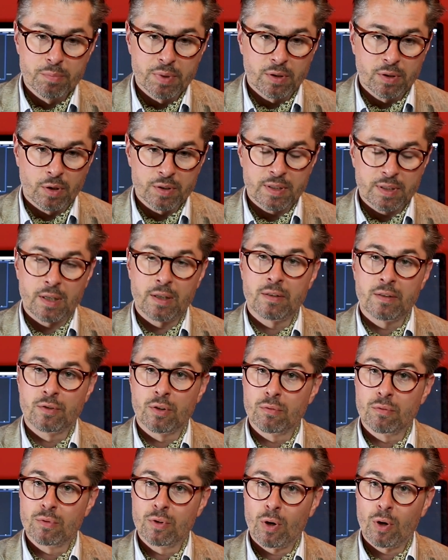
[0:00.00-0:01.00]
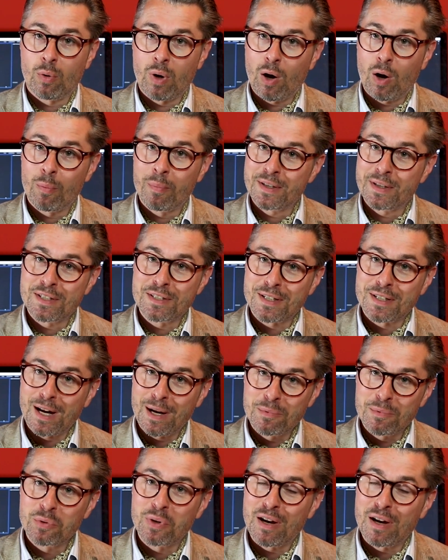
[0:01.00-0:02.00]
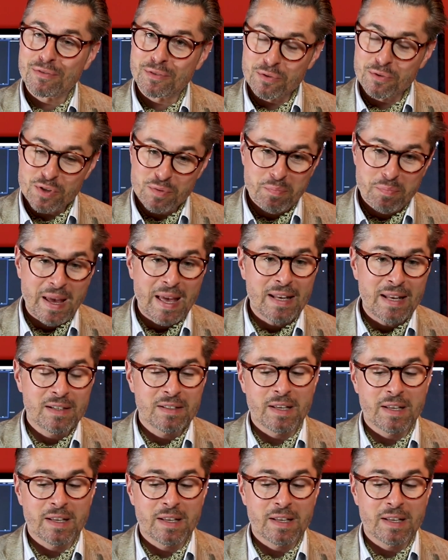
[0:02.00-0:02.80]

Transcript: because I don't know how much time you have to spend,